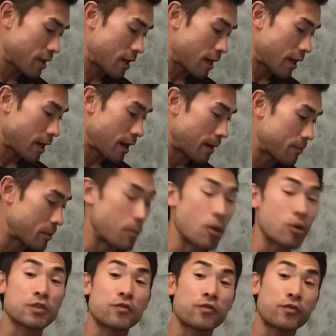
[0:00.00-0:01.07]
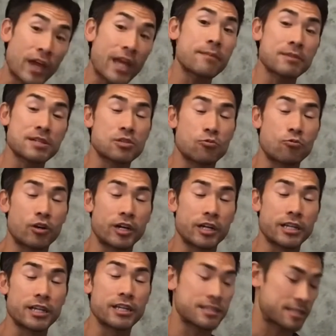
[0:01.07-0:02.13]
The most famous
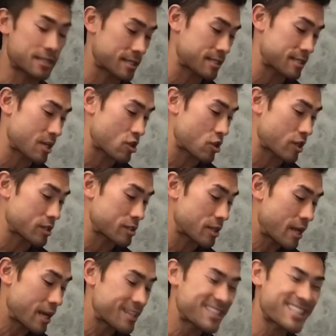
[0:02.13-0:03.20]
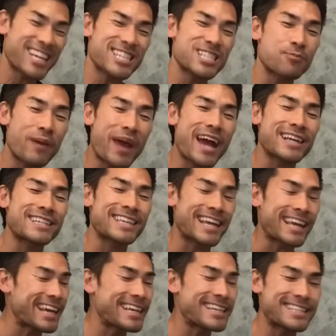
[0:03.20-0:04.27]
one in the Six Nations dates back to
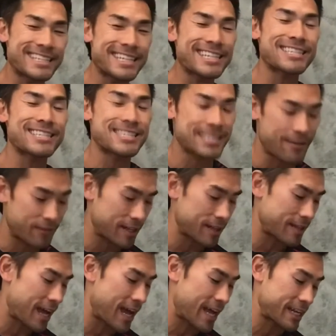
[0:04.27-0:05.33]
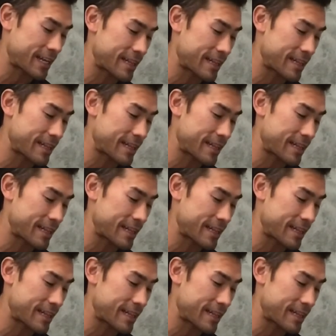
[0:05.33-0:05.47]
1879,